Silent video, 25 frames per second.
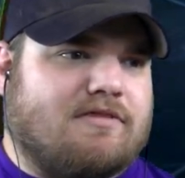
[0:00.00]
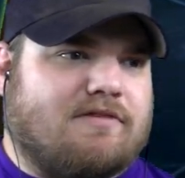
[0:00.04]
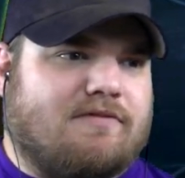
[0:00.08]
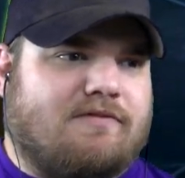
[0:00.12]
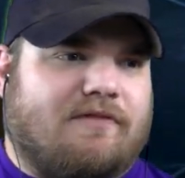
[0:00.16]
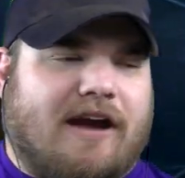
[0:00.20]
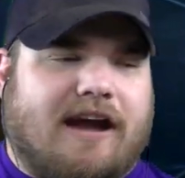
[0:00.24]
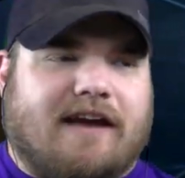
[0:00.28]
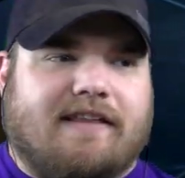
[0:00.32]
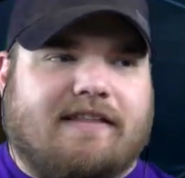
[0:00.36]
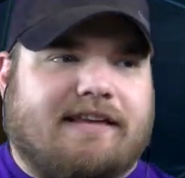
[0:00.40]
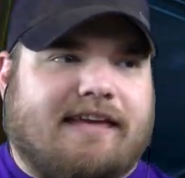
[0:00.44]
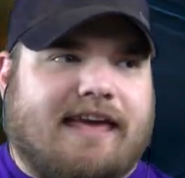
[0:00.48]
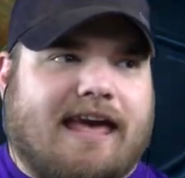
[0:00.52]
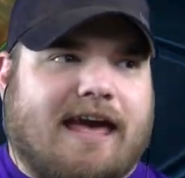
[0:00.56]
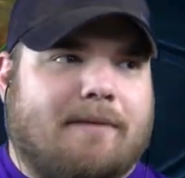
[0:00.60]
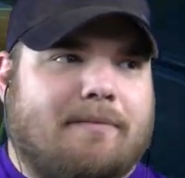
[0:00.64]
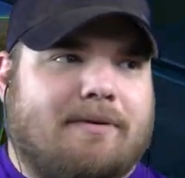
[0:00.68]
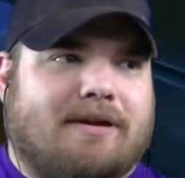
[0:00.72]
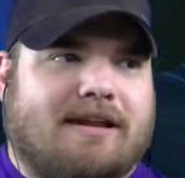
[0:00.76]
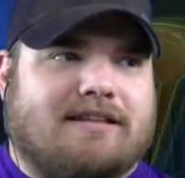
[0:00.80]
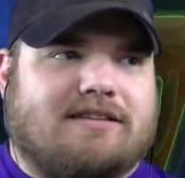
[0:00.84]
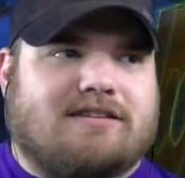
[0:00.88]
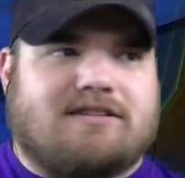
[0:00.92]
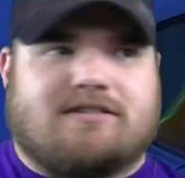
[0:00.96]
filing
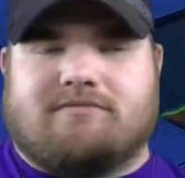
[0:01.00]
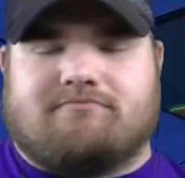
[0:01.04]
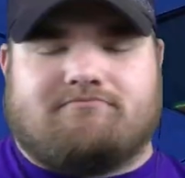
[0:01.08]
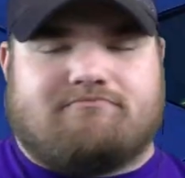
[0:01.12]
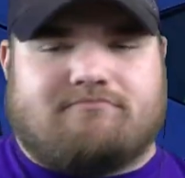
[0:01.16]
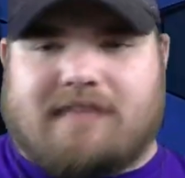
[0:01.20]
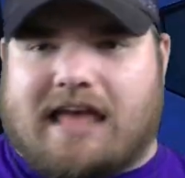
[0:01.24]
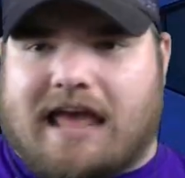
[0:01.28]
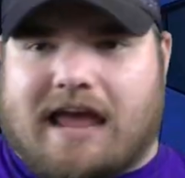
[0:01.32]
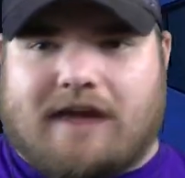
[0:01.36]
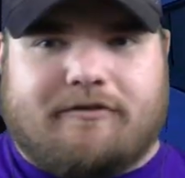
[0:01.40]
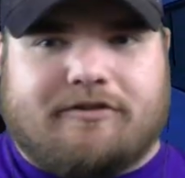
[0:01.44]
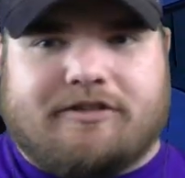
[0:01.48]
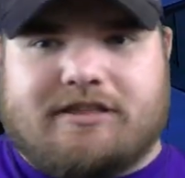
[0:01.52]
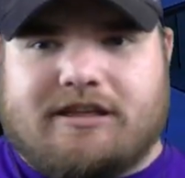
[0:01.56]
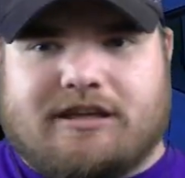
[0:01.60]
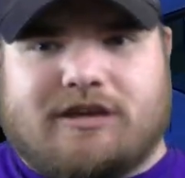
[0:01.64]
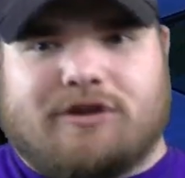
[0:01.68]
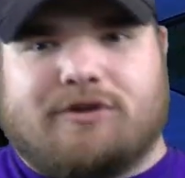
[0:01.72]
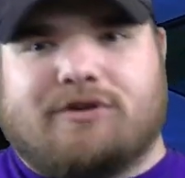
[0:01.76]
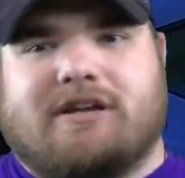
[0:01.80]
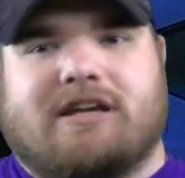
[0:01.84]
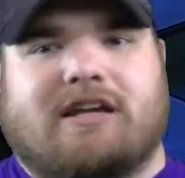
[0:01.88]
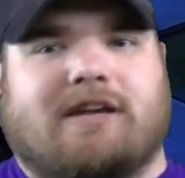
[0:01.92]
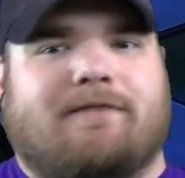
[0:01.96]
cabinets, everything
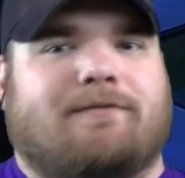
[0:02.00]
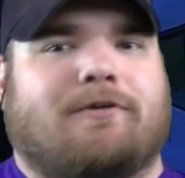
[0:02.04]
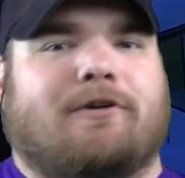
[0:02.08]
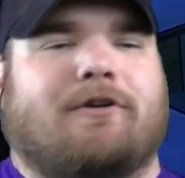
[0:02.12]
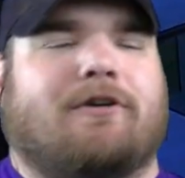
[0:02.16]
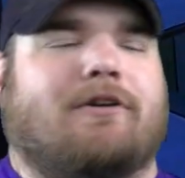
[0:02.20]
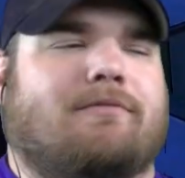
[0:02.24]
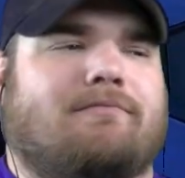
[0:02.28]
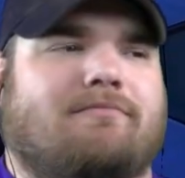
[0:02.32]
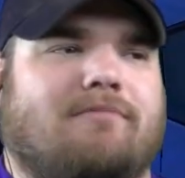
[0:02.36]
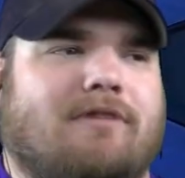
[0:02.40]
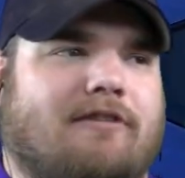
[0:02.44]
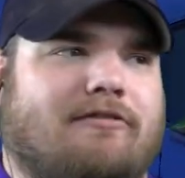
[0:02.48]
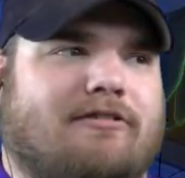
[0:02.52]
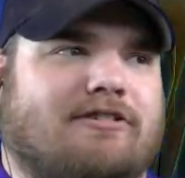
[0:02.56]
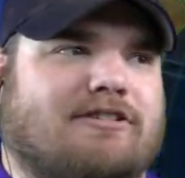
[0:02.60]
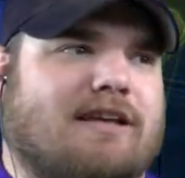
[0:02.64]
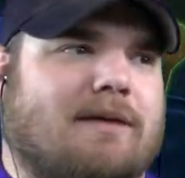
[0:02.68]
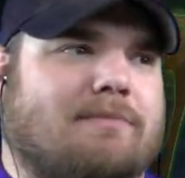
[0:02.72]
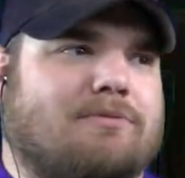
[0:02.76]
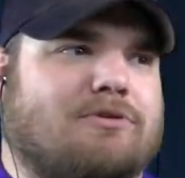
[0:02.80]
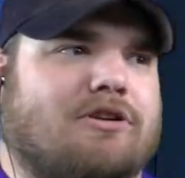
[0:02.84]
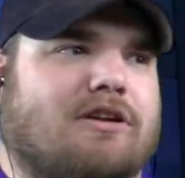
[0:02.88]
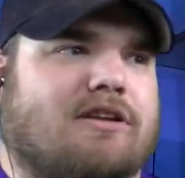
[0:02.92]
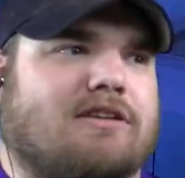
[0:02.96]
you need for a
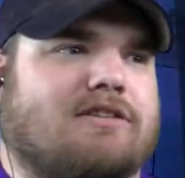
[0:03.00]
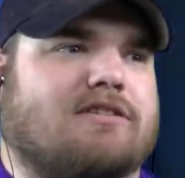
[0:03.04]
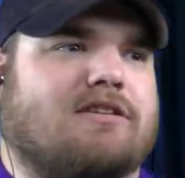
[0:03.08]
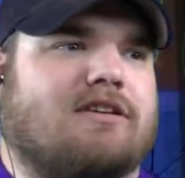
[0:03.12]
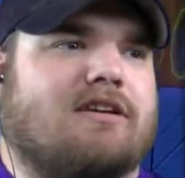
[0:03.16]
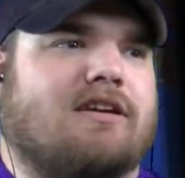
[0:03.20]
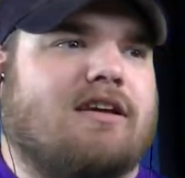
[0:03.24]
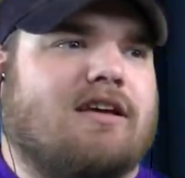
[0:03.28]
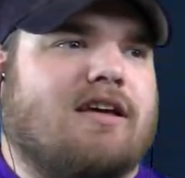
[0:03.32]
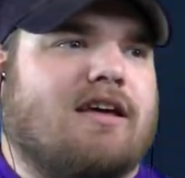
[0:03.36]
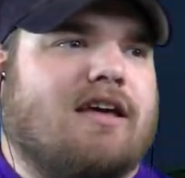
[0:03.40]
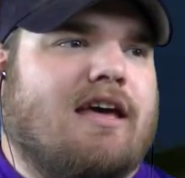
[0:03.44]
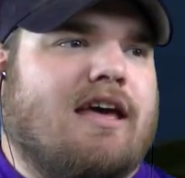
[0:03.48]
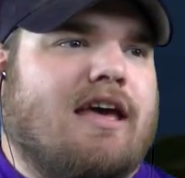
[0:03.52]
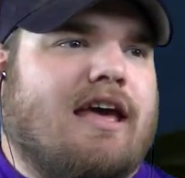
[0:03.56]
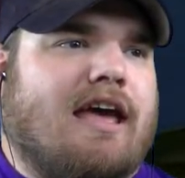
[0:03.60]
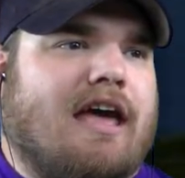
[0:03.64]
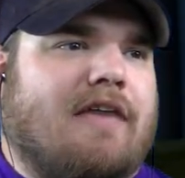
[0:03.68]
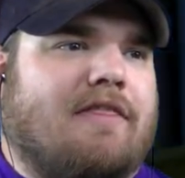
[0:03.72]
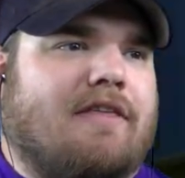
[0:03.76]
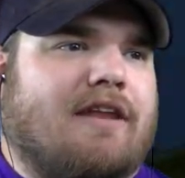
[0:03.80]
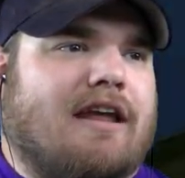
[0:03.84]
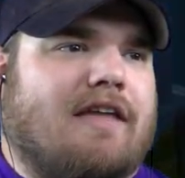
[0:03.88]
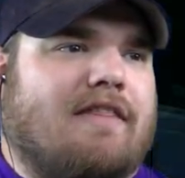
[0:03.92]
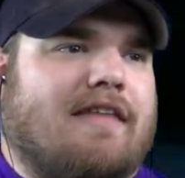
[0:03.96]
receptionist.
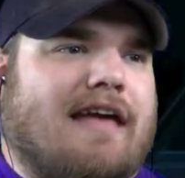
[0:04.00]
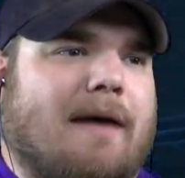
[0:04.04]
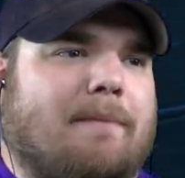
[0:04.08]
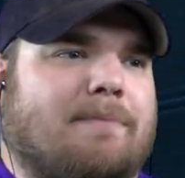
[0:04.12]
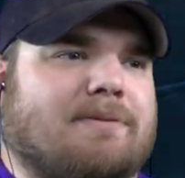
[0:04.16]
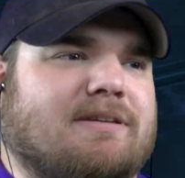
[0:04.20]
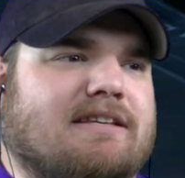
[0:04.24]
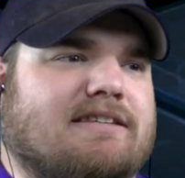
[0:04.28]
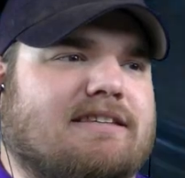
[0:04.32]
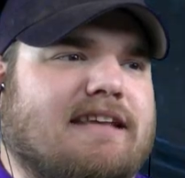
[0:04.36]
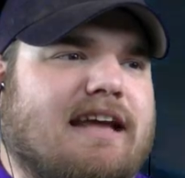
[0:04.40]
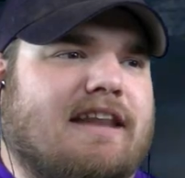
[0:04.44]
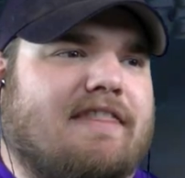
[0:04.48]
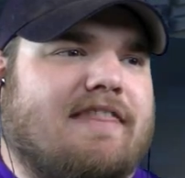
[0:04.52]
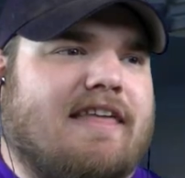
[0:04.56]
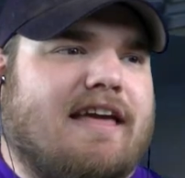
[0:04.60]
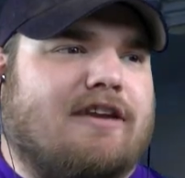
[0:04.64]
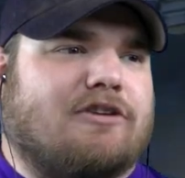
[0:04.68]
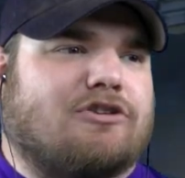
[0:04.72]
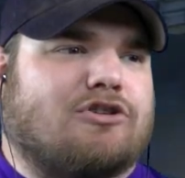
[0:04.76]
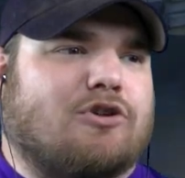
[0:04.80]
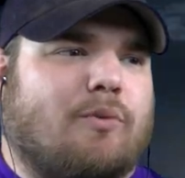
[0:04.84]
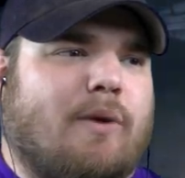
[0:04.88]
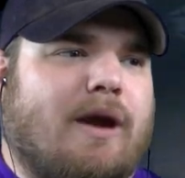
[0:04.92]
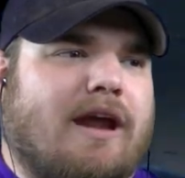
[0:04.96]
And then on the opposite side of that
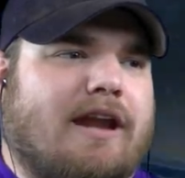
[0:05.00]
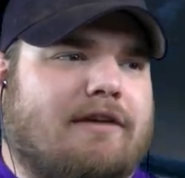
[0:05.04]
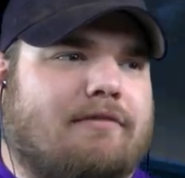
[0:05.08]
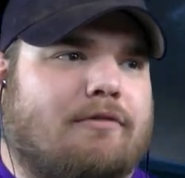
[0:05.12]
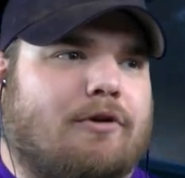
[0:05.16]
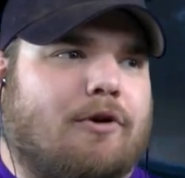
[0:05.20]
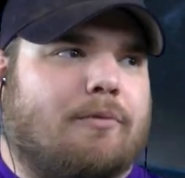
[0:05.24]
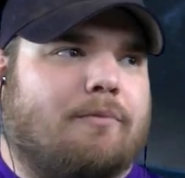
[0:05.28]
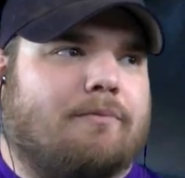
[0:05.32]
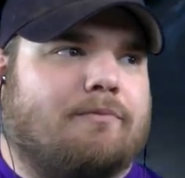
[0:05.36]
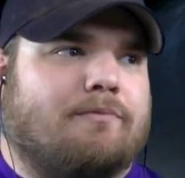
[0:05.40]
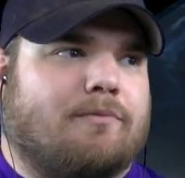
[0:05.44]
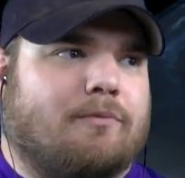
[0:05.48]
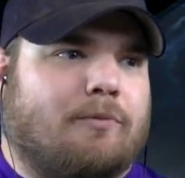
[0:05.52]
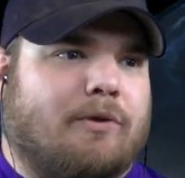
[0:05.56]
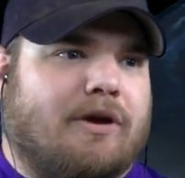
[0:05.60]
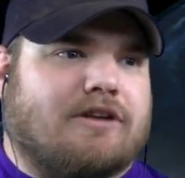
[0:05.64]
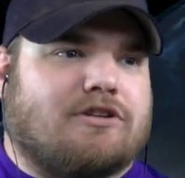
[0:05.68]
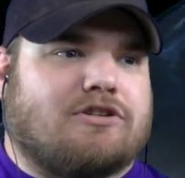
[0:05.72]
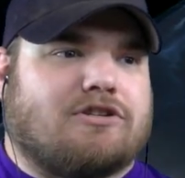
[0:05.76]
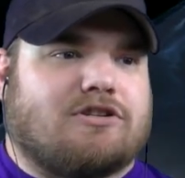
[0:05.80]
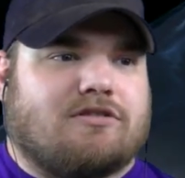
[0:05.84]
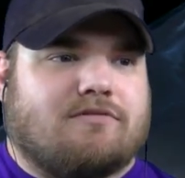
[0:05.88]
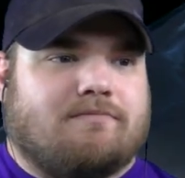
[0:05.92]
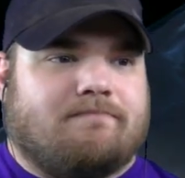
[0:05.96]
is your waiting room,
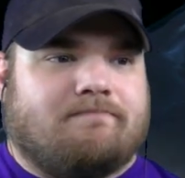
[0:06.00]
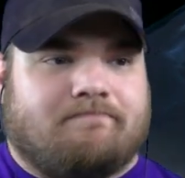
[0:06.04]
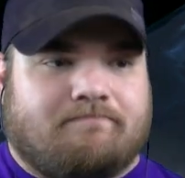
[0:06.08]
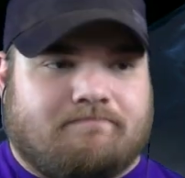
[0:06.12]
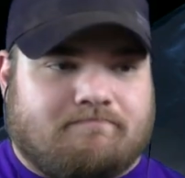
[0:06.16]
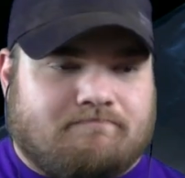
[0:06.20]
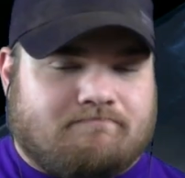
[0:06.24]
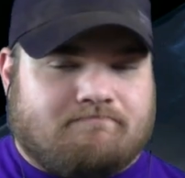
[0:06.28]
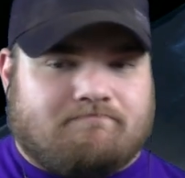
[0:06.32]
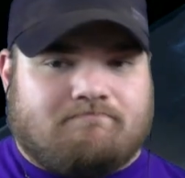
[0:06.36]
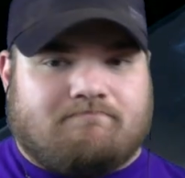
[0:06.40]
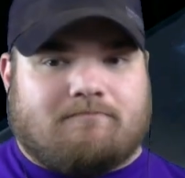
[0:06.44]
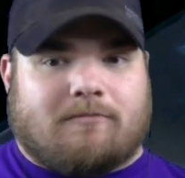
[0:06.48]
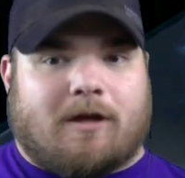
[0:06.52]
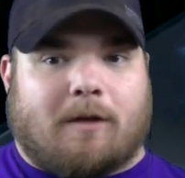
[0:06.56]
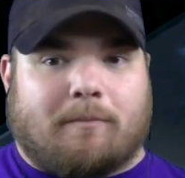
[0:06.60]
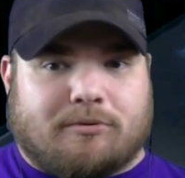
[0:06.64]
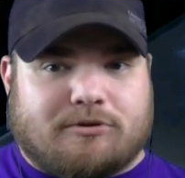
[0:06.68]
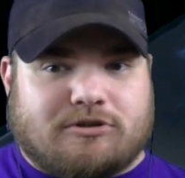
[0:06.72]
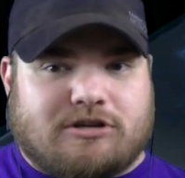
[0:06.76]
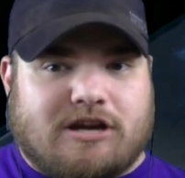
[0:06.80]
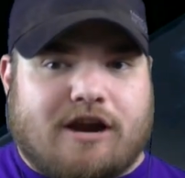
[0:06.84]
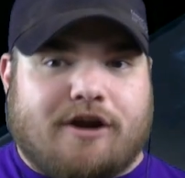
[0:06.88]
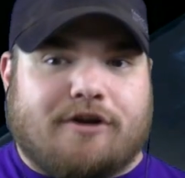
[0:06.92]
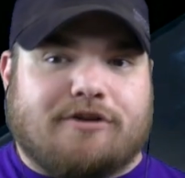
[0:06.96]
which, a
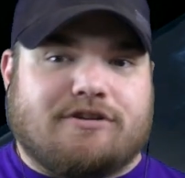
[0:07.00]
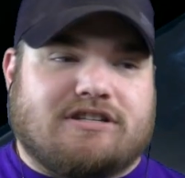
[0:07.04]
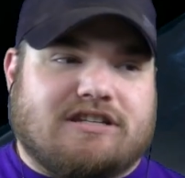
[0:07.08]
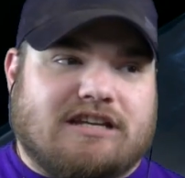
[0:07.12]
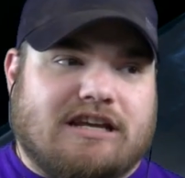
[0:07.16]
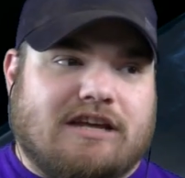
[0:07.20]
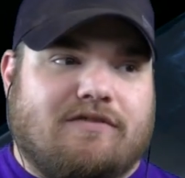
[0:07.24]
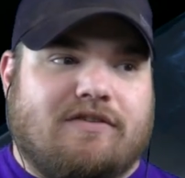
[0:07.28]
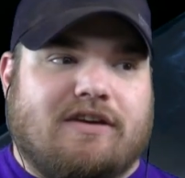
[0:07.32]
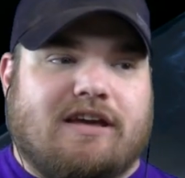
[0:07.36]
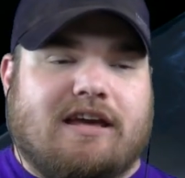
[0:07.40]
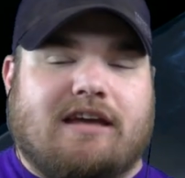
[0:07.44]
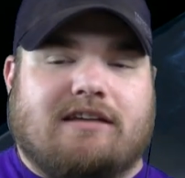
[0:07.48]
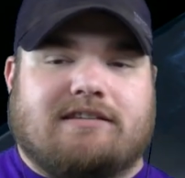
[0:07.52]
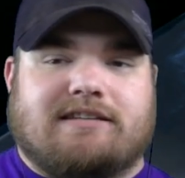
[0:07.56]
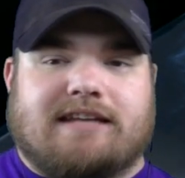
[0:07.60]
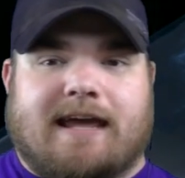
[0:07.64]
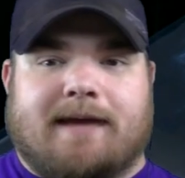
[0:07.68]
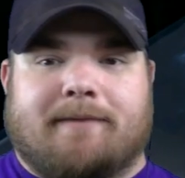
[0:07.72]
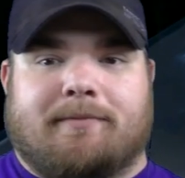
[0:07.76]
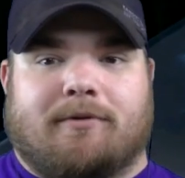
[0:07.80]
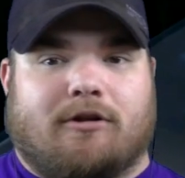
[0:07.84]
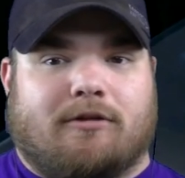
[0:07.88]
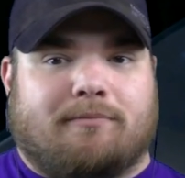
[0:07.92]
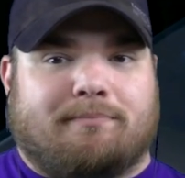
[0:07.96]
couple chairs, TV,
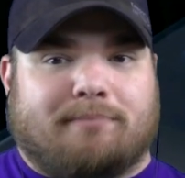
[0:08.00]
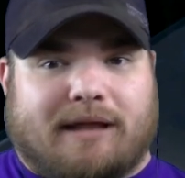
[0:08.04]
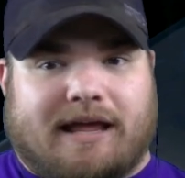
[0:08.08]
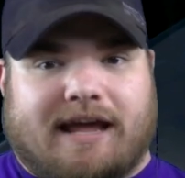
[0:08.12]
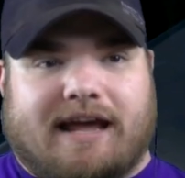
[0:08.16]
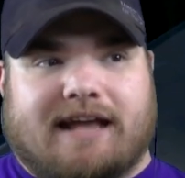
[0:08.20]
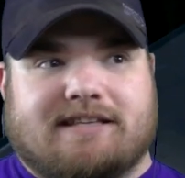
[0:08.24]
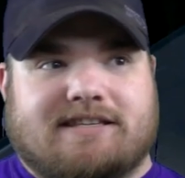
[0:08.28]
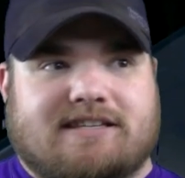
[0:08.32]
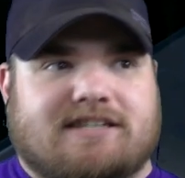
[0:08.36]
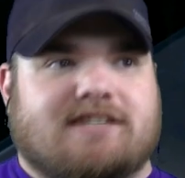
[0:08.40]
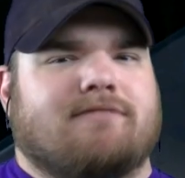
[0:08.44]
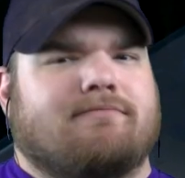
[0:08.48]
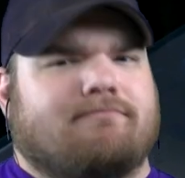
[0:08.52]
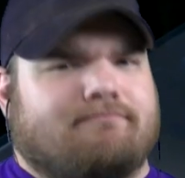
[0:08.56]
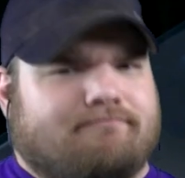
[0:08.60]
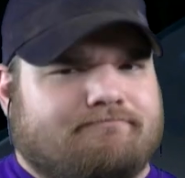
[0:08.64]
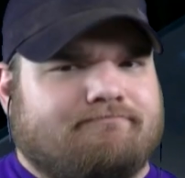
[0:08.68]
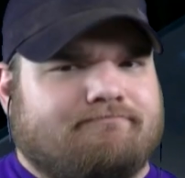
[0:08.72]
table, plants.